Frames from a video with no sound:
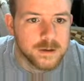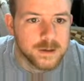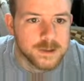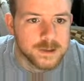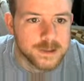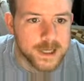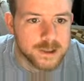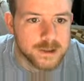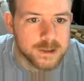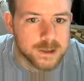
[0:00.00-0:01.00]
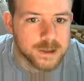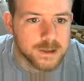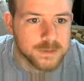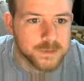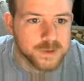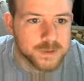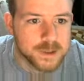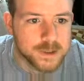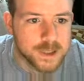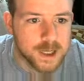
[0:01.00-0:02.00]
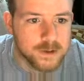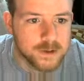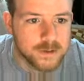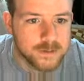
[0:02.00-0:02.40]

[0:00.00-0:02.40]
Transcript: This is actually supposed to be this color.